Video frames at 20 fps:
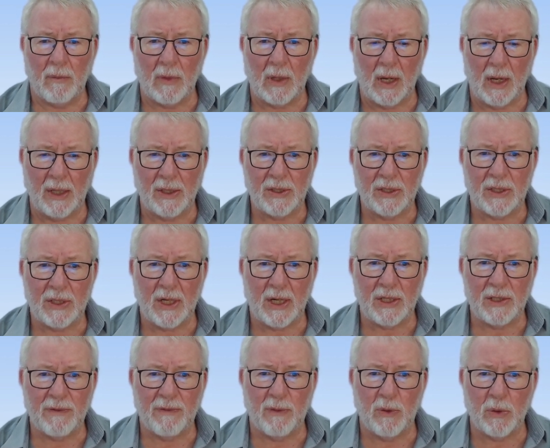
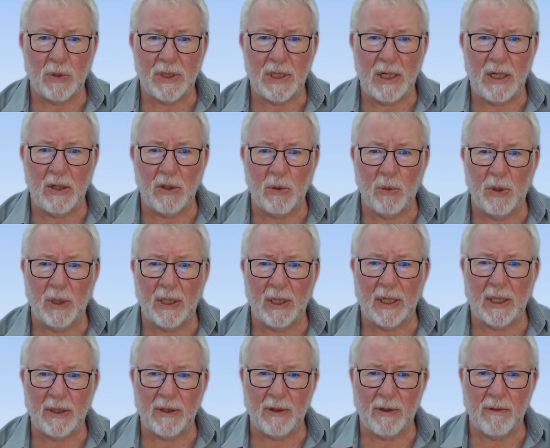Exercise 14, work
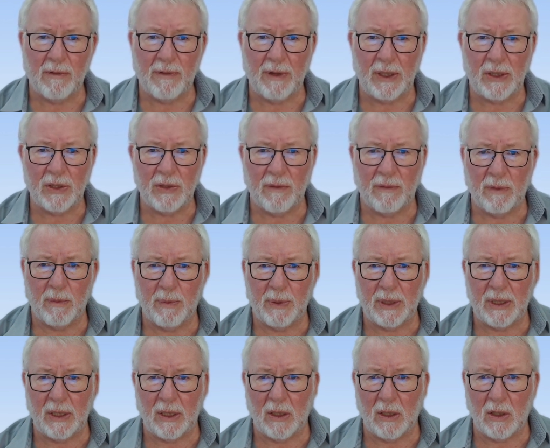out the defense of a
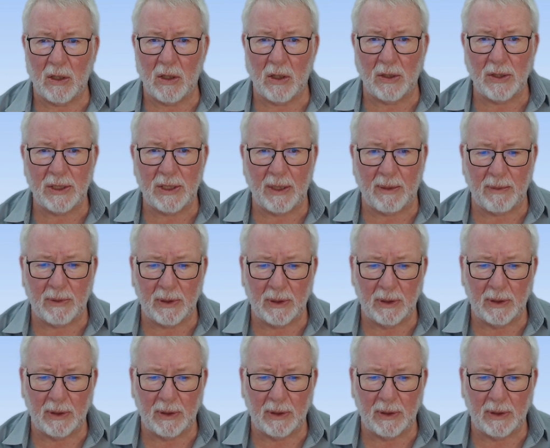particular concept.